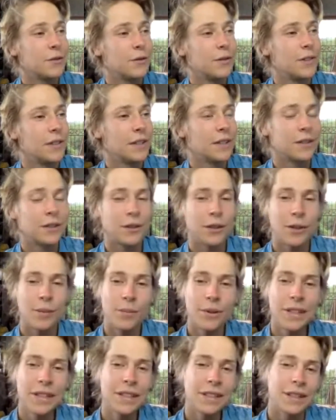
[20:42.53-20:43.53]
they're
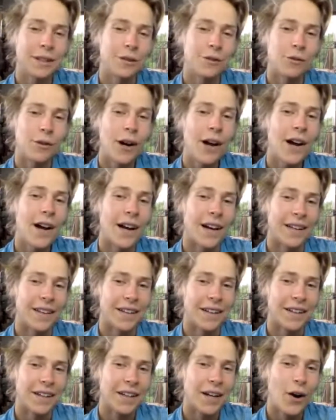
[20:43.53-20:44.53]
completely dry.
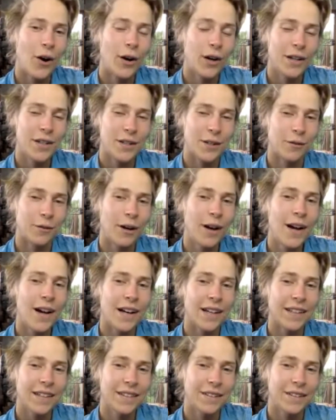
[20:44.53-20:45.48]
They're like hard as a rock.